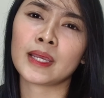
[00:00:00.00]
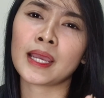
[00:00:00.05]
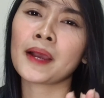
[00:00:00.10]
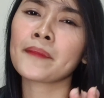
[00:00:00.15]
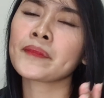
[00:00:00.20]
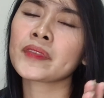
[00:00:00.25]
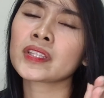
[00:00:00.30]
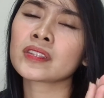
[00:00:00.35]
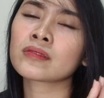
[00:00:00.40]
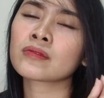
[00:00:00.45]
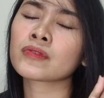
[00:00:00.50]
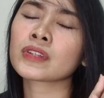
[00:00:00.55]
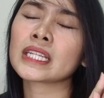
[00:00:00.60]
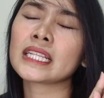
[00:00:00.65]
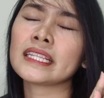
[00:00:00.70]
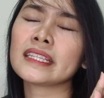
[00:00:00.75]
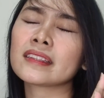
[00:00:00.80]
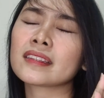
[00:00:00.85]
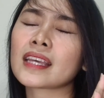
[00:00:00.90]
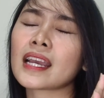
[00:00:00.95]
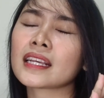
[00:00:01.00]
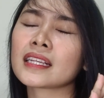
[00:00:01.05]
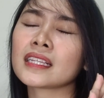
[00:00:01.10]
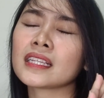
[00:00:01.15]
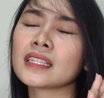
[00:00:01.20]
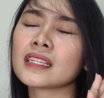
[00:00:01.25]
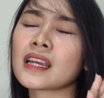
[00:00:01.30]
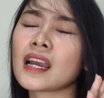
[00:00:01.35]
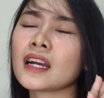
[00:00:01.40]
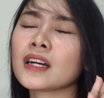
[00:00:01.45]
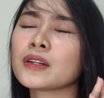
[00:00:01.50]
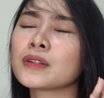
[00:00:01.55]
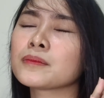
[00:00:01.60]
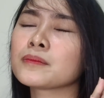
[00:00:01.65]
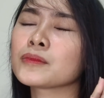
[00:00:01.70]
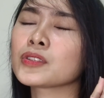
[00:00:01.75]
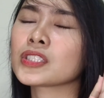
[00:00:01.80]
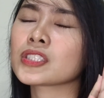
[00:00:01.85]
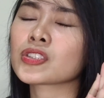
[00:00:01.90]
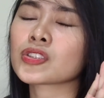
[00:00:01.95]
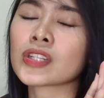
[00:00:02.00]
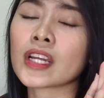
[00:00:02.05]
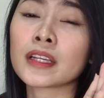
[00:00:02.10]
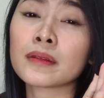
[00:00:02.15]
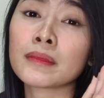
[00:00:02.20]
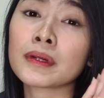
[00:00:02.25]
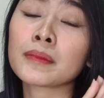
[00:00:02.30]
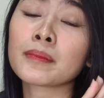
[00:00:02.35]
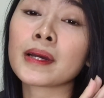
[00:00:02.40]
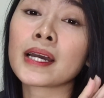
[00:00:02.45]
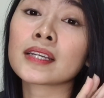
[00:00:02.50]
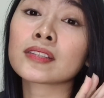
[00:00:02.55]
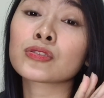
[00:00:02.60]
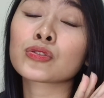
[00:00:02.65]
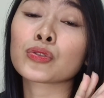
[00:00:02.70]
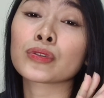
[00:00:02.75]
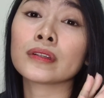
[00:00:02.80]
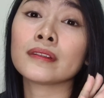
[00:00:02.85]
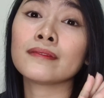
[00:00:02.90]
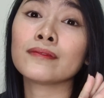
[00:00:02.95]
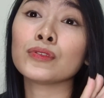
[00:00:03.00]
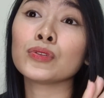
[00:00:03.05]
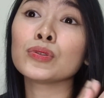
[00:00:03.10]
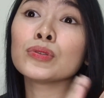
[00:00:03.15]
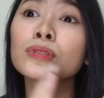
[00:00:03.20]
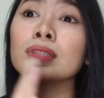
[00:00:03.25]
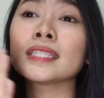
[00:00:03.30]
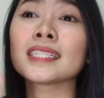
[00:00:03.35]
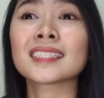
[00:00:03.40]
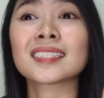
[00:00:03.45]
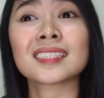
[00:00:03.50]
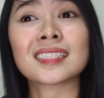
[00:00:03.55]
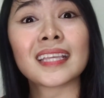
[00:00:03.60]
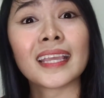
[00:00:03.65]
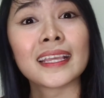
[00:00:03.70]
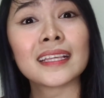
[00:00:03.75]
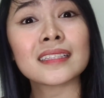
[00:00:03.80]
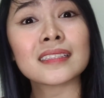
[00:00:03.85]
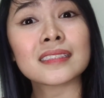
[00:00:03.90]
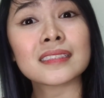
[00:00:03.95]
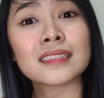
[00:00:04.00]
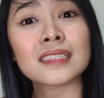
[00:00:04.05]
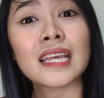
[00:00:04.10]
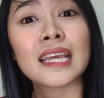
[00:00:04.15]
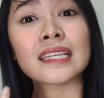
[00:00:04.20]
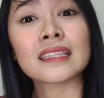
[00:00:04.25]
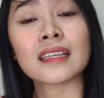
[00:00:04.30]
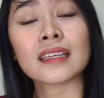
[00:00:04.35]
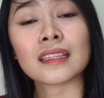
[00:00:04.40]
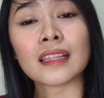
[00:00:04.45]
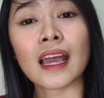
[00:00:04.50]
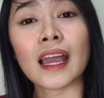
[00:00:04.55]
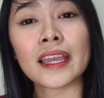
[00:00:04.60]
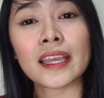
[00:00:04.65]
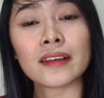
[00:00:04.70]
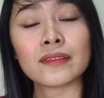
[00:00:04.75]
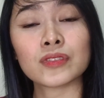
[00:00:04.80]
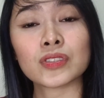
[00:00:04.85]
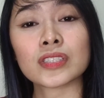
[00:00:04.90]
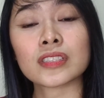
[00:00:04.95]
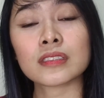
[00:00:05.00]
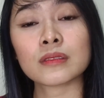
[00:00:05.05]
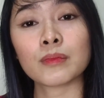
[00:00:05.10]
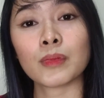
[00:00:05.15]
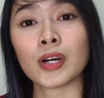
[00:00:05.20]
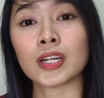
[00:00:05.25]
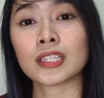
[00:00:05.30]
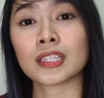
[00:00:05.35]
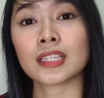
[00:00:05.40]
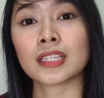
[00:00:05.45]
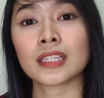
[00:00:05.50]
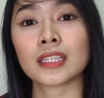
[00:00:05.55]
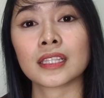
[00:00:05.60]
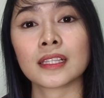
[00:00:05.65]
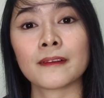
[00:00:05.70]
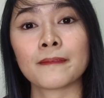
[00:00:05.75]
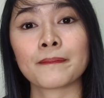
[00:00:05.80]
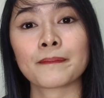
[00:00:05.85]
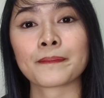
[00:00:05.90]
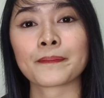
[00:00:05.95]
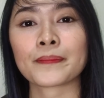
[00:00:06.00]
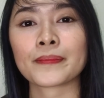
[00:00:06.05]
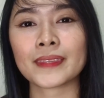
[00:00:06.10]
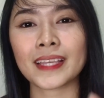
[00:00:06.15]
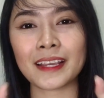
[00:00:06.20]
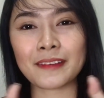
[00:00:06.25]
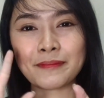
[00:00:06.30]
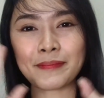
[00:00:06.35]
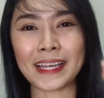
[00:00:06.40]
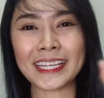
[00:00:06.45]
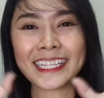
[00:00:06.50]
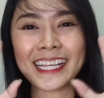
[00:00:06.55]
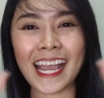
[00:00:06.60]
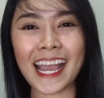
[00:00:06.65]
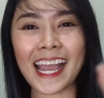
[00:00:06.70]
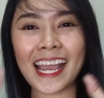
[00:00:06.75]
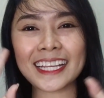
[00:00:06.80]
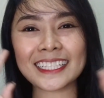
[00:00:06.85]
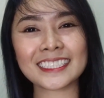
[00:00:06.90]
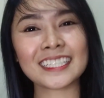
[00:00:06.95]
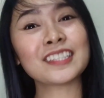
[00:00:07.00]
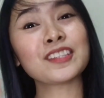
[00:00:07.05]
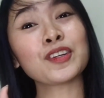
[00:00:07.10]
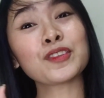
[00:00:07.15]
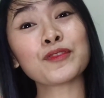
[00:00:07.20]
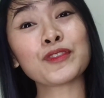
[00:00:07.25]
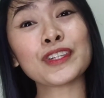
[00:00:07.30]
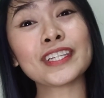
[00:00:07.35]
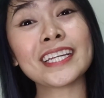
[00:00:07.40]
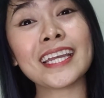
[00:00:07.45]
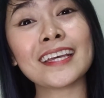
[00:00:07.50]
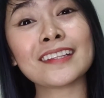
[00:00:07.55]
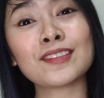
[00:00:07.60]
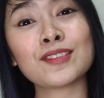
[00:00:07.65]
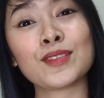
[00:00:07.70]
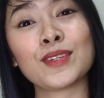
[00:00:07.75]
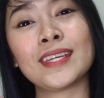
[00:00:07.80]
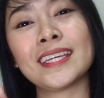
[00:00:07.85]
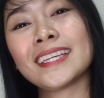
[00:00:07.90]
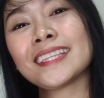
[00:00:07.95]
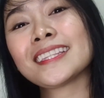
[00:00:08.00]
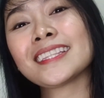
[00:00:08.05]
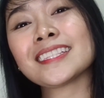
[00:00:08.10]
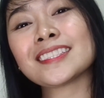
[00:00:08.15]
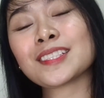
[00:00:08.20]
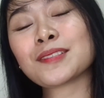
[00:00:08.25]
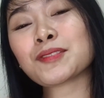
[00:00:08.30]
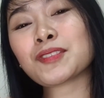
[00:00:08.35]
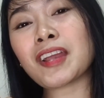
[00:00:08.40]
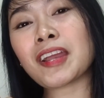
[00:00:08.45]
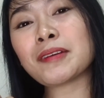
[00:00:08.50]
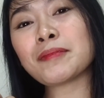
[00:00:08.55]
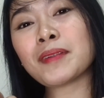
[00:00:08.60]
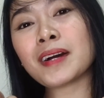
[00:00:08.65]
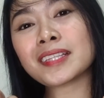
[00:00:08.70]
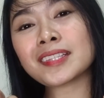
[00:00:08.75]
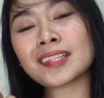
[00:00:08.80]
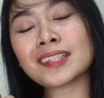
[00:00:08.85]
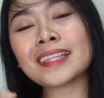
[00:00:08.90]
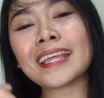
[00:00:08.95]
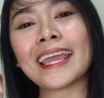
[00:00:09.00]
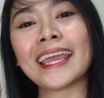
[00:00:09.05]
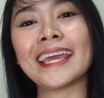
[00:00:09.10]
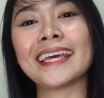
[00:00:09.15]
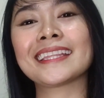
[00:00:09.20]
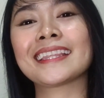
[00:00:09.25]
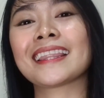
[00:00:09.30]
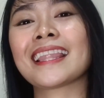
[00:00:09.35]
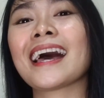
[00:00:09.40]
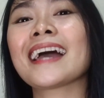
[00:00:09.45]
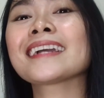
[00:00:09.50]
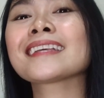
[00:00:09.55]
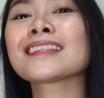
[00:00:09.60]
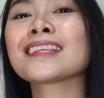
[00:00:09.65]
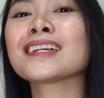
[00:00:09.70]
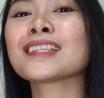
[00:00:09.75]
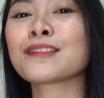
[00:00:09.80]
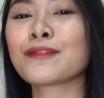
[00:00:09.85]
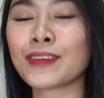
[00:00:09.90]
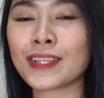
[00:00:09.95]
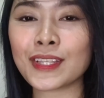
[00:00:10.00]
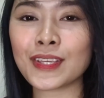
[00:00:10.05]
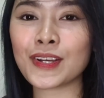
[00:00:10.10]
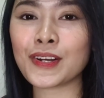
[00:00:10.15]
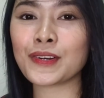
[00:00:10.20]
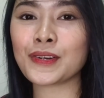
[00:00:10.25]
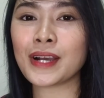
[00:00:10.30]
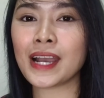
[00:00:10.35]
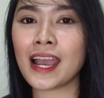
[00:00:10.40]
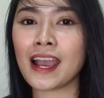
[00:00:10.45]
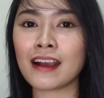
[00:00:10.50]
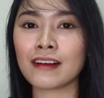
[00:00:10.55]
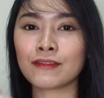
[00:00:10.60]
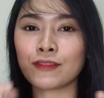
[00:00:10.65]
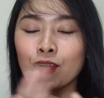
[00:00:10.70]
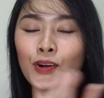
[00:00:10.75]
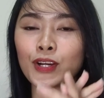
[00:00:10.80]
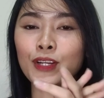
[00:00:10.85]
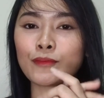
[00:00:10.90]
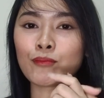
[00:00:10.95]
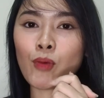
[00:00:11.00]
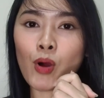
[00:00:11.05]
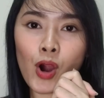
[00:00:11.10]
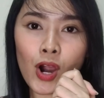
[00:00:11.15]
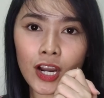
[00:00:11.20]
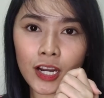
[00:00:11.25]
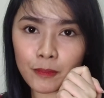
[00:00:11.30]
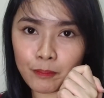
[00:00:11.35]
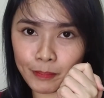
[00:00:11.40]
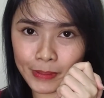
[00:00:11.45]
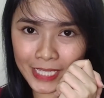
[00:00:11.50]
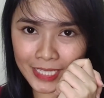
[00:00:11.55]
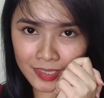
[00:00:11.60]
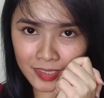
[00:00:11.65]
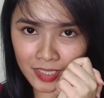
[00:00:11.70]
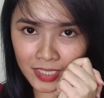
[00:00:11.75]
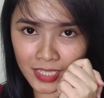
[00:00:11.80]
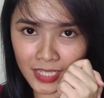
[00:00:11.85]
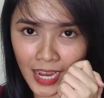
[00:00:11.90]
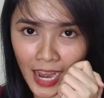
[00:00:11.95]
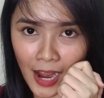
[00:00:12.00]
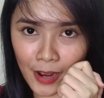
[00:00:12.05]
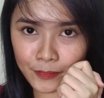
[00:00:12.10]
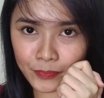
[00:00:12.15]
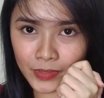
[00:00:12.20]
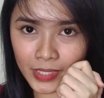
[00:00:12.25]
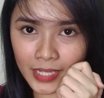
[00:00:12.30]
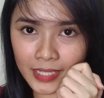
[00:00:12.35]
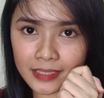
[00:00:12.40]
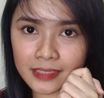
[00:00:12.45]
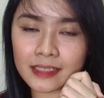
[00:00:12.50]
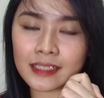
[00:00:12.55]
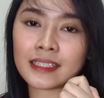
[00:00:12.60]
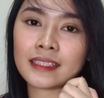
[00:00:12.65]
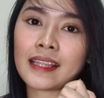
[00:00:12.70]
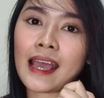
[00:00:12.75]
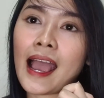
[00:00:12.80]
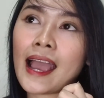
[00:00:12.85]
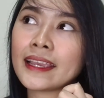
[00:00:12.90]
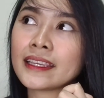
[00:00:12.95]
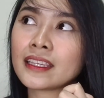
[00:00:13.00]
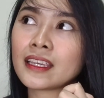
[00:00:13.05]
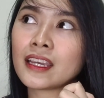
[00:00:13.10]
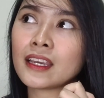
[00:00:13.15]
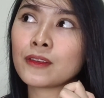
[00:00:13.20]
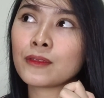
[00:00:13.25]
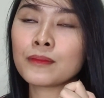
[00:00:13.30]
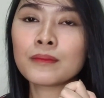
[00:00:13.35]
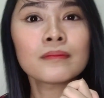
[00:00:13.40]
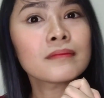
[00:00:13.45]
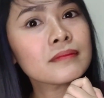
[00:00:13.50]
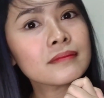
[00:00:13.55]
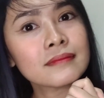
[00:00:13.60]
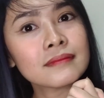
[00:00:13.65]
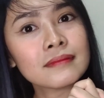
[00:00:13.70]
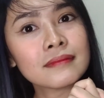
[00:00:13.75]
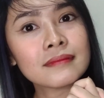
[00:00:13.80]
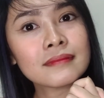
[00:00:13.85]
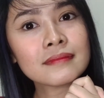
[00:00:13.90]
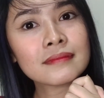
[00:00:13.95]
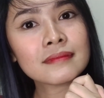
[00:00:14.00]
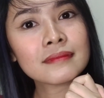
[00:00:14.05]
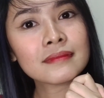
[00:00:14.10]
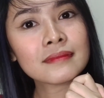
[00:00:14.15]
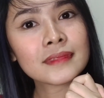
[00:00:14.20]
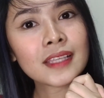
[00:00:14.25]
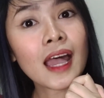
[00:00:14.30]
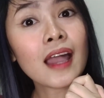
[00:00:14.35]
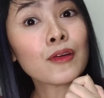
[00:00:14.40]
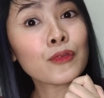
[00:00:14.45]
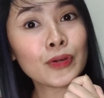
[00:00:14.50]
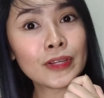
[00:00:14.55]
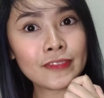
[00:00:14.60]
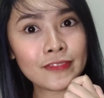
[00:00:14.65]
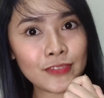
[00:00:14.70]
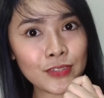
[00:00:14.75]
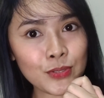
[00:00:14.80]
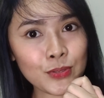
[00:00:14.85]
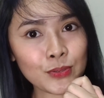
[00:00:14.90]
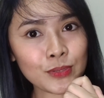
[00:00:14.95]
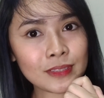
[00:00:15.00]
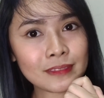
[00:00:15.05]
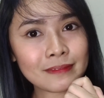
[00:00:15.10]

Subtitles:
I'm not really techie. I'm just trying my best to review this case that I have just bought. Bye guys, and don't forget to hit that subscribe button and like this video for more PC updates that I can review.